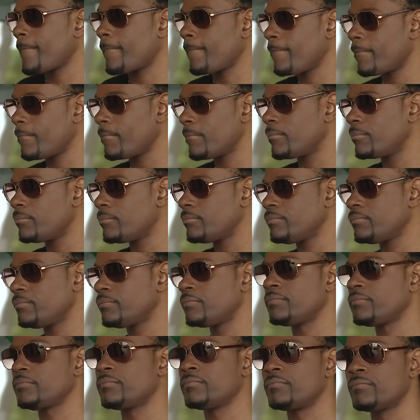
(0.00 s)
for the
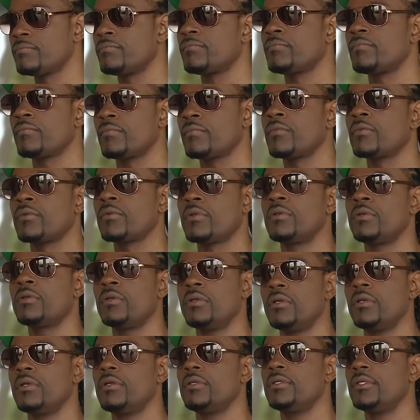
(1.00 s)
R&B soul
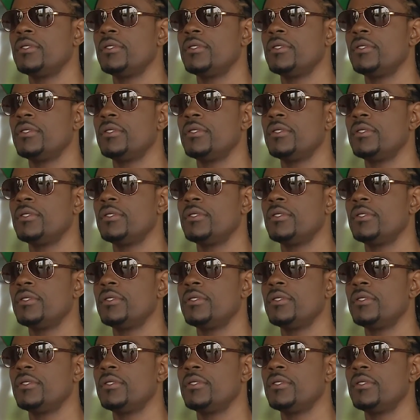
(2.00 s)
group.